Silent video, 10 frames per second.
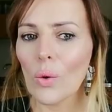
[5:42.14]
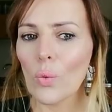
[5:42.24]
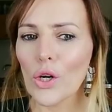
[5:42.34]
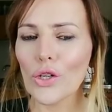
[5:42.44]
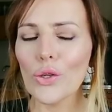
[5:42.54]

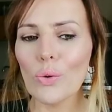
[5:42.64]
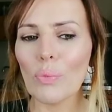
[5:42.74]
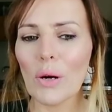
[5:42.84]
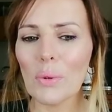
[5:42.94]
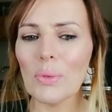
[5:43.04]
where you are
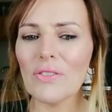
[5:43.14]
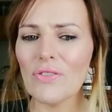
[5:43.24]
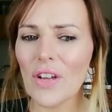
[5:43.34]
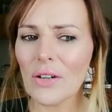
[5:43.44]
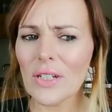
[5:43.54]
probably
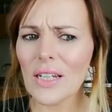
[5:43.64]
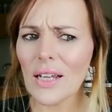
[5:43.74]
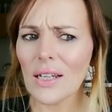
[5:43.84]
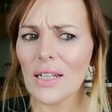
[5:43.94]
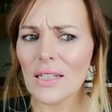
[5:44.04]
very
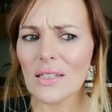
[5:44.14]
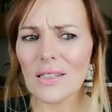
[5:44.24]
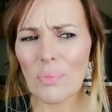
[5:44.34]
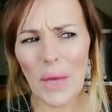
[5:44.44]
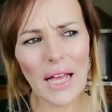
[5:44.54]

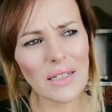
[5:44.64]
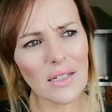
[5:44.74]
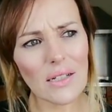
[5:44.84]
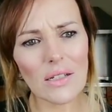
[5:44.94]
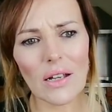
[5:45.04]

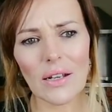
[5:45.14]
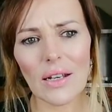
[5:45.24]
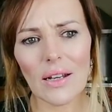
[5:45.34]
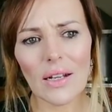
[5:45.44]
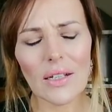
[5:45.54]
dependent
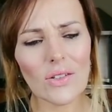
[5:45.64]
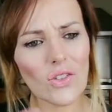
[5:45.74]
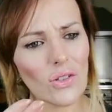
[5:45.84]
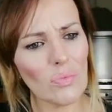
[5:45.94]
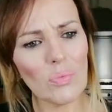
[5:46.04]
on
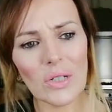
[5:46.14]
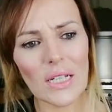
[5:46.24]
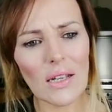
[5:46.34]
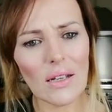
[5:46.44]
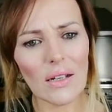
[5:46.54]

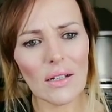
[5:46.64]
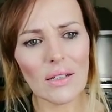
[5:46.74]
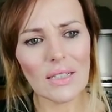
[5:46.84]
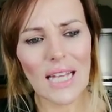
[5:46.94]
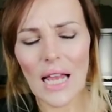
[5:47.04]
somebody
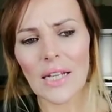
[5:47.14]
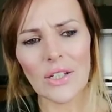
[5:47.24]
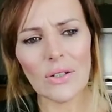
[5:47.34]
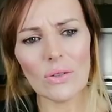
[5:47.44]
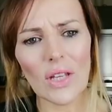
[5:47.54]
telling
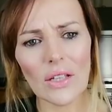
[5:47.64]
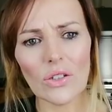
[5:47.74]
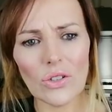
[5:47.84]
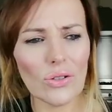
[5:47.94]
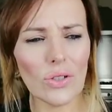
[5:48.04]
you that
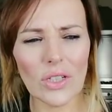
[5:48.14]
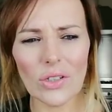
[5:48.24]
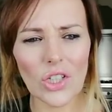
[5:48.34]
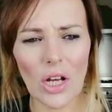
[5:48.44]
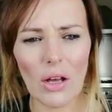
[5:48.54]
you're doing a good
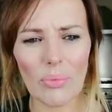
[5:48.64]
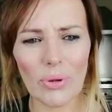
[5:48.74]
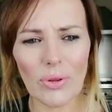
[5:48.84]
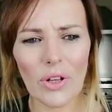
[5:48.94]
job.